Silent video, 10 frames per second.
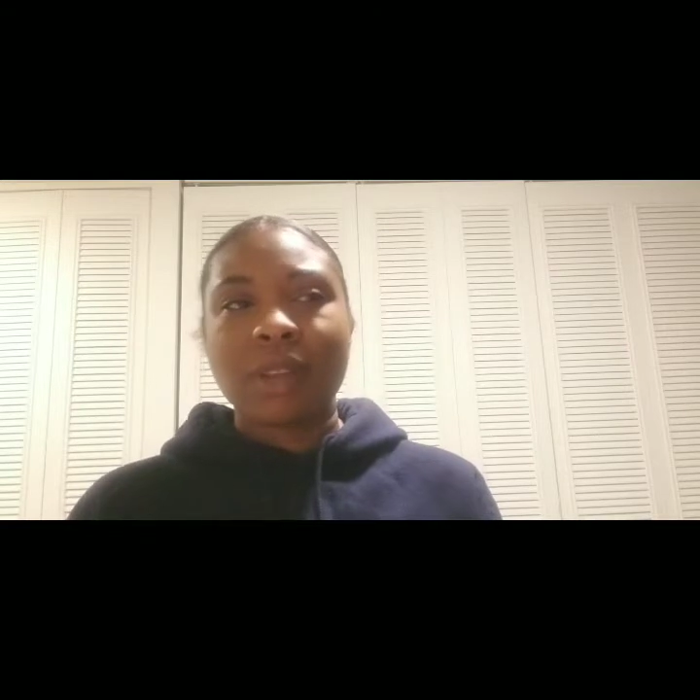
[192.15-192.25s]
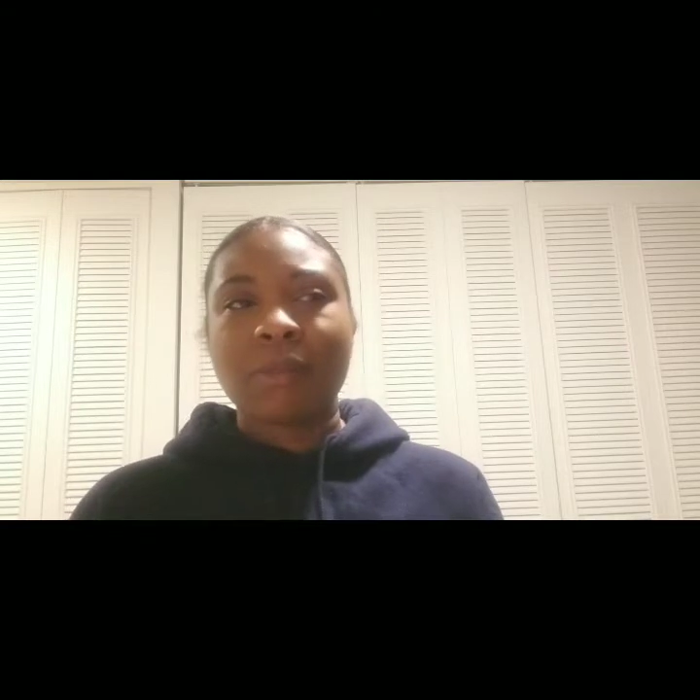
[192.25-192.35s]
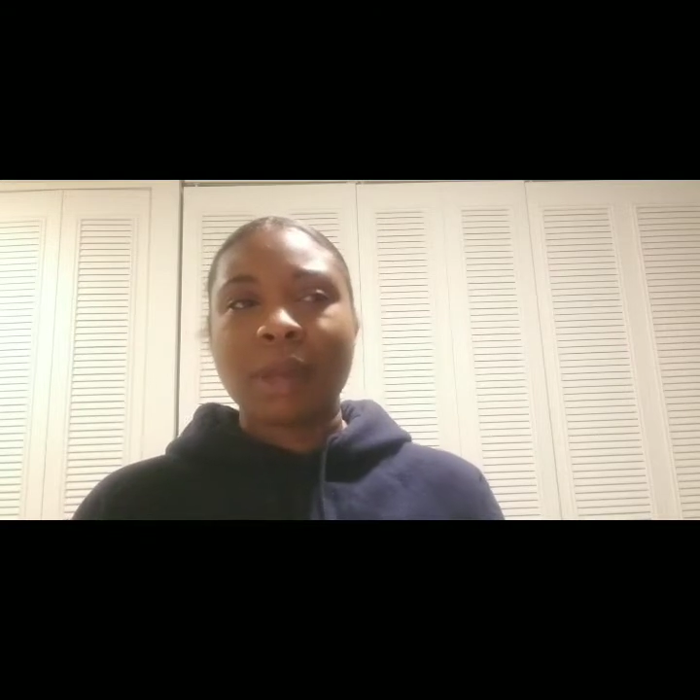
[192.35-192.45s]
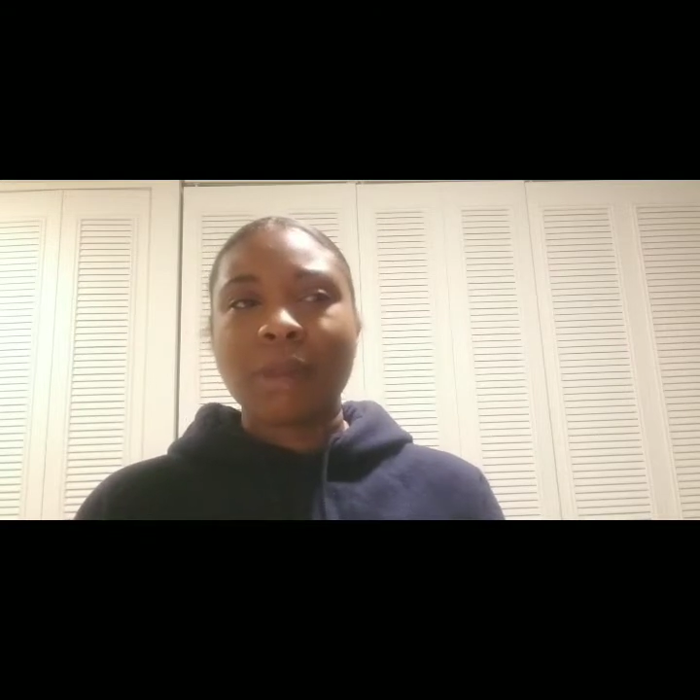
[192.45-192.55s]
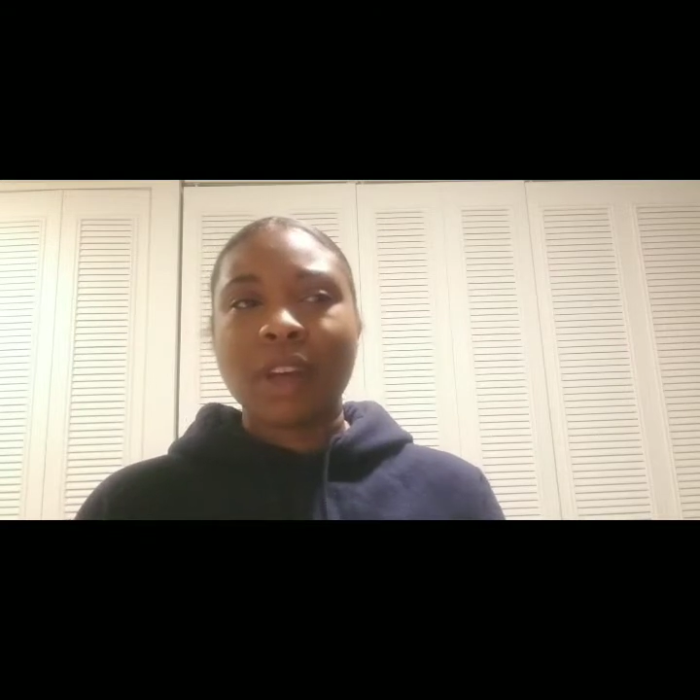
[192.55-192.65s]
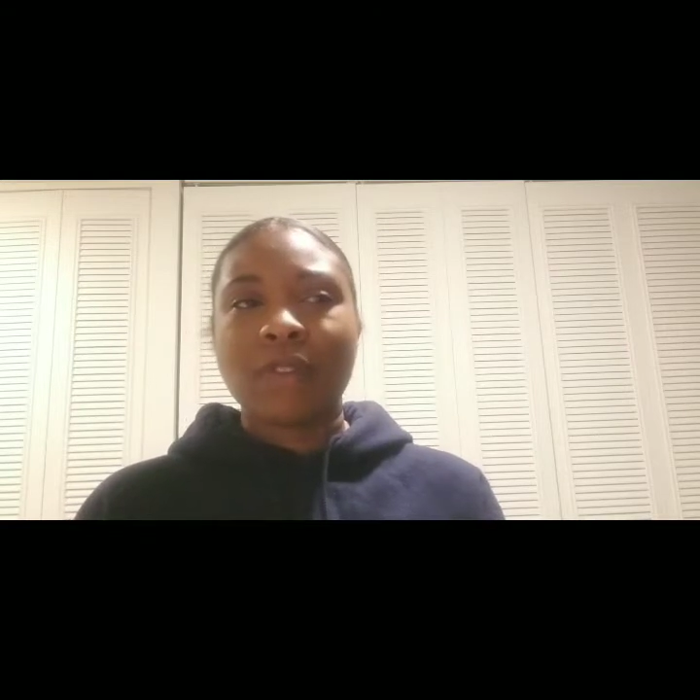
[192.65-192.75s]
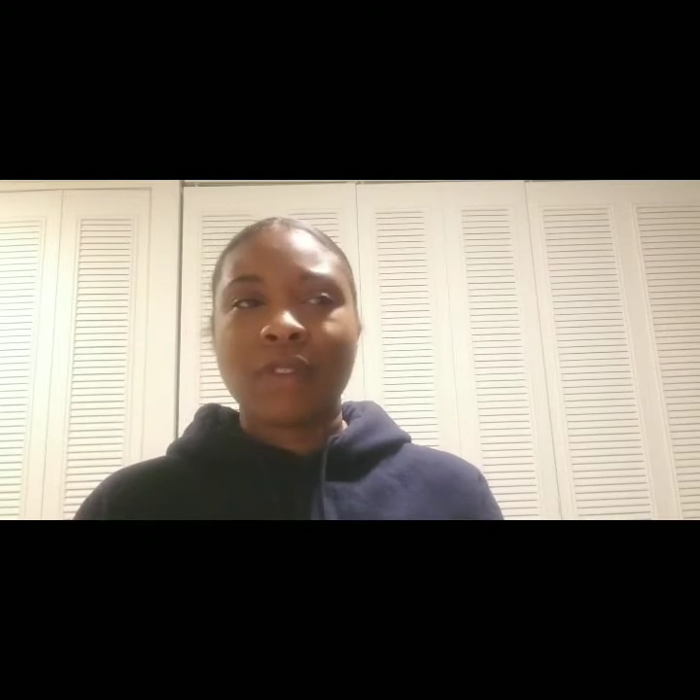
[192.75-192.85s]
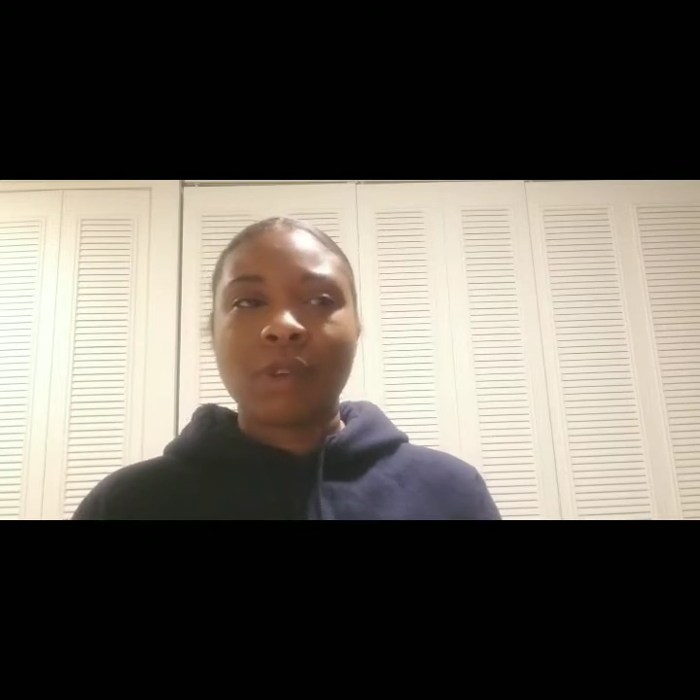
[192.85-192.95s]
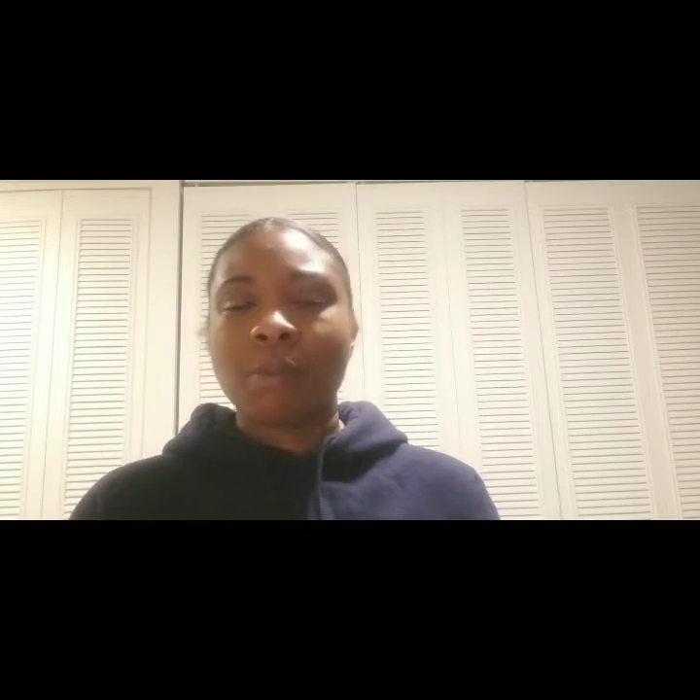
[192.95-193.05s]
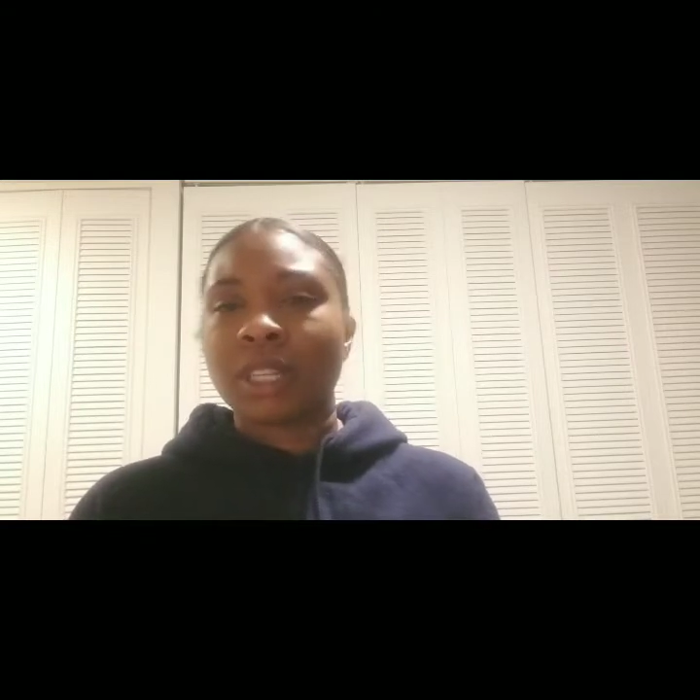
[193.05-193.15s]
maybe a
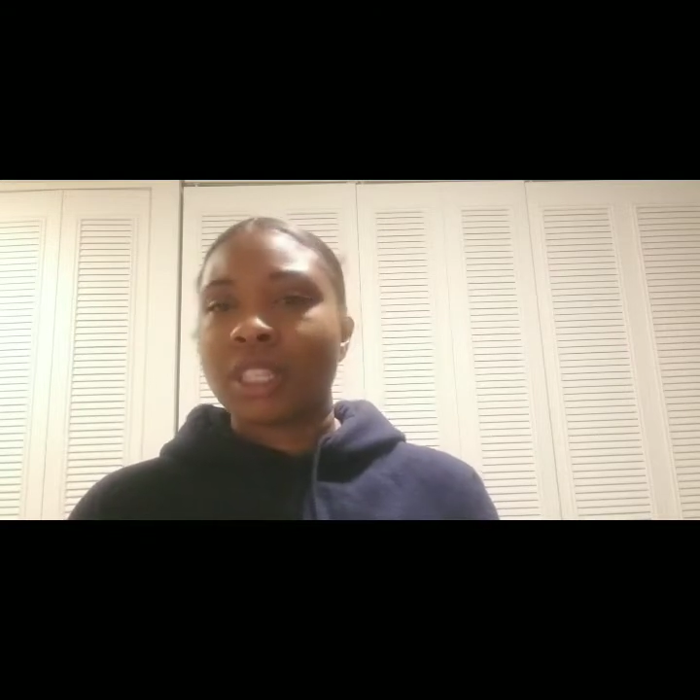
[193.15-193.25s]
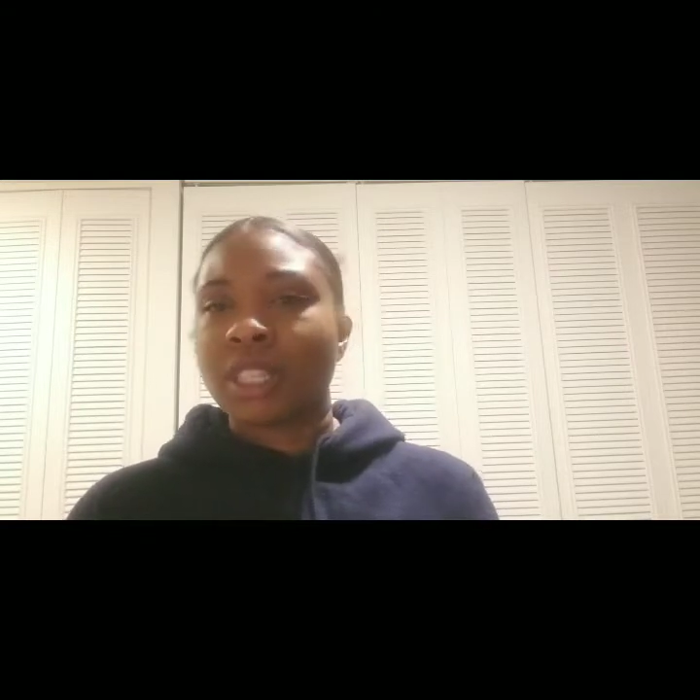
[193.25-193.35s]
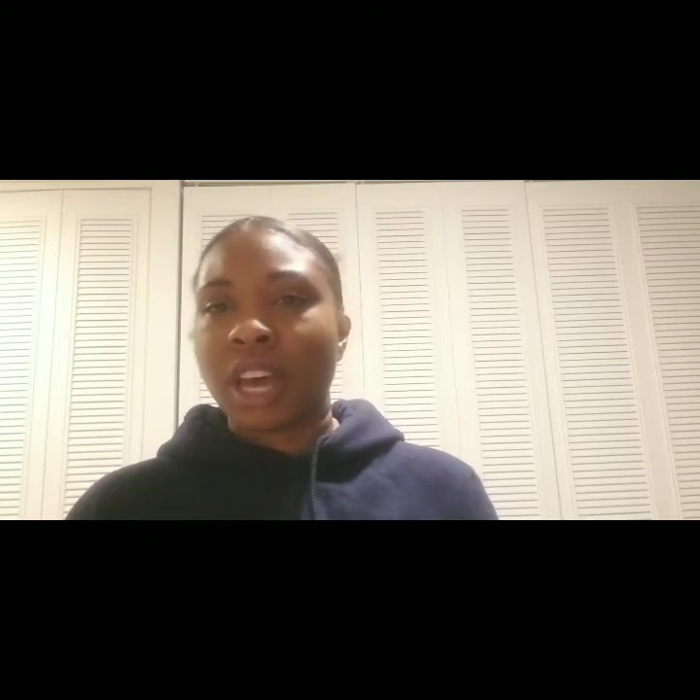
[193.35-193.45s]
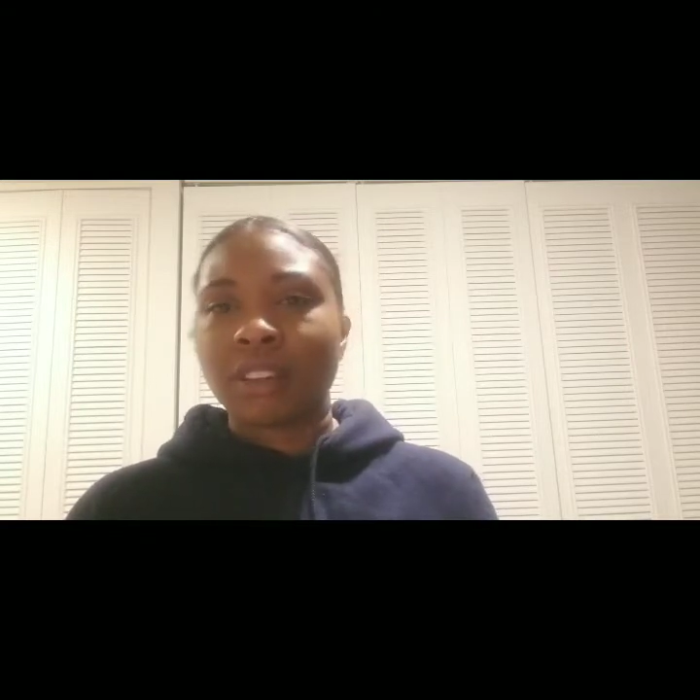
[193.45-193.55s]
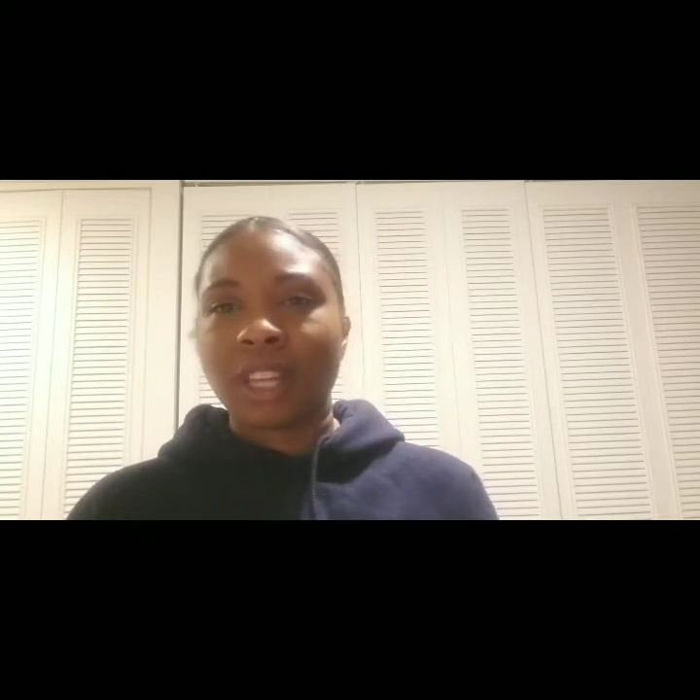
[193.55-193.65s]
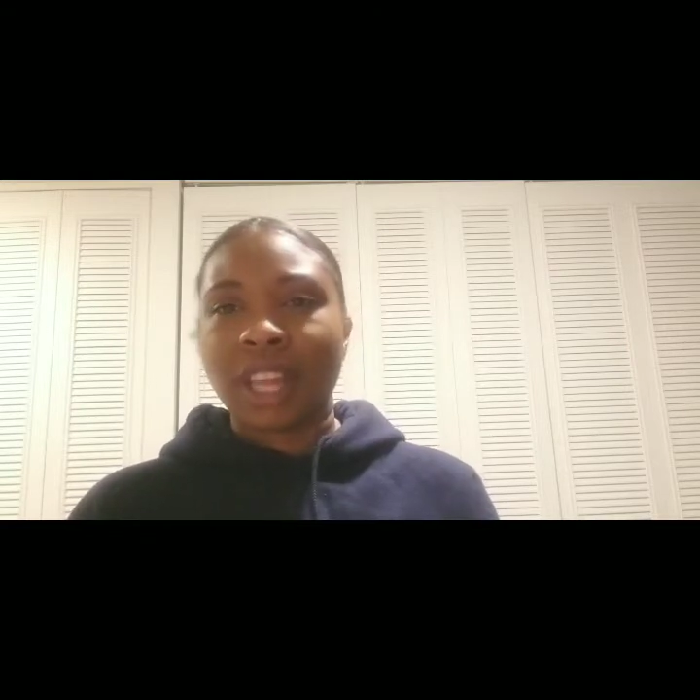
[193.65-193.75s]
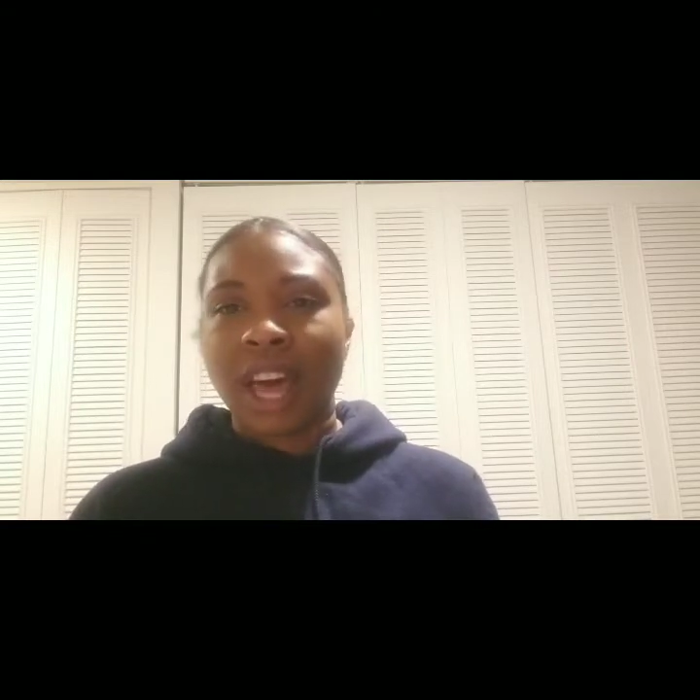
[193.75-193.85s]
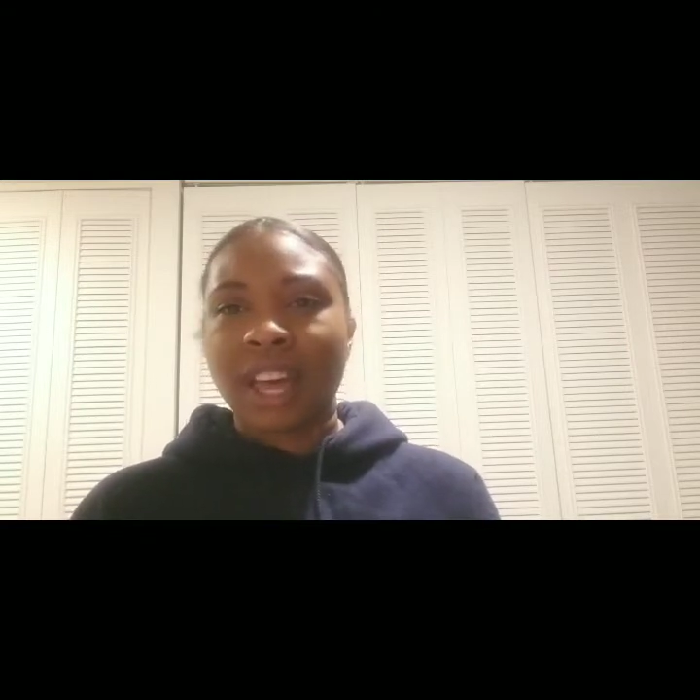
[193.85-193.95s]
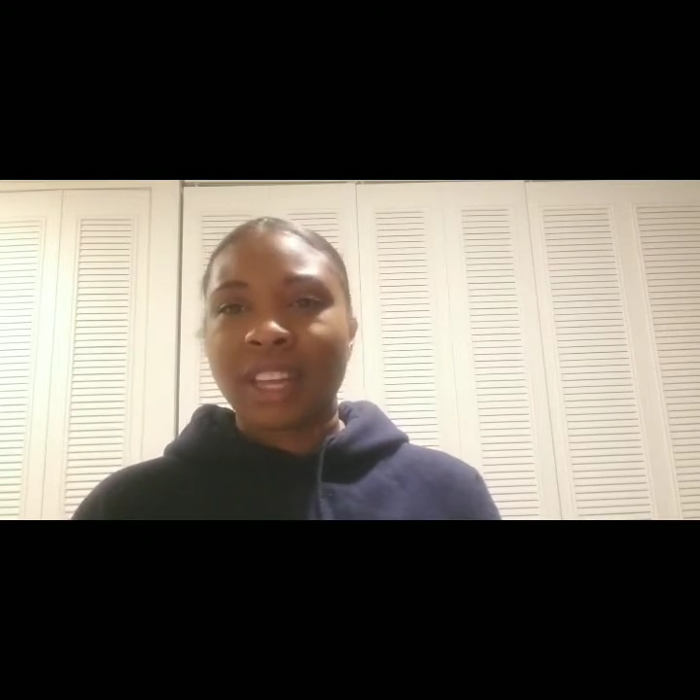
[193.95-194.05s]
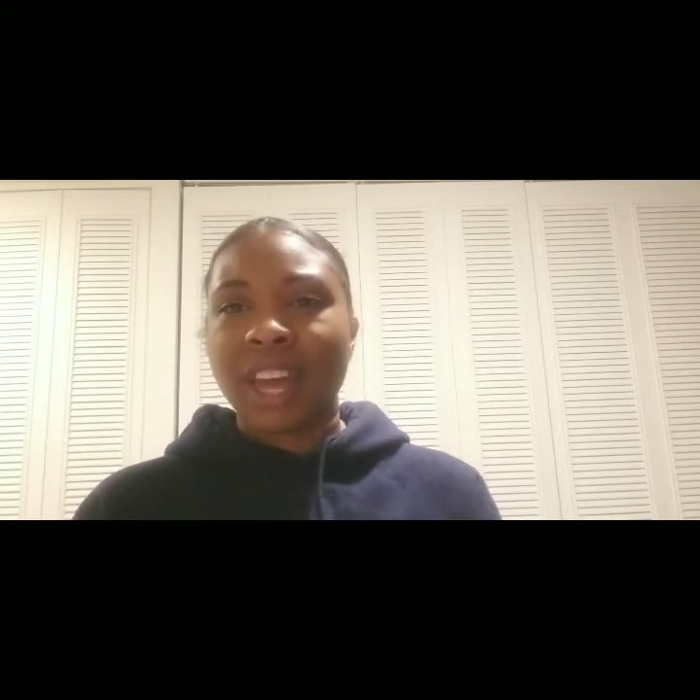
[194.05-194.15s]
few months down the
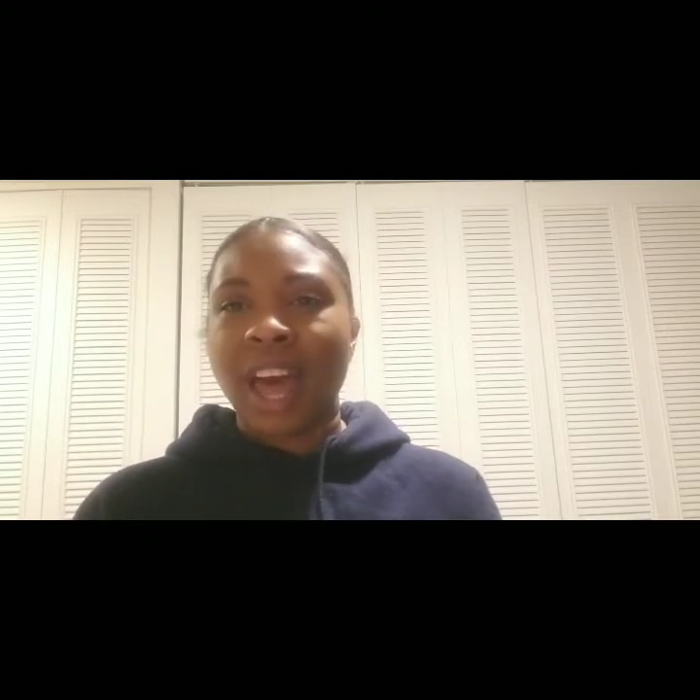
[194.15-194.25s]
line,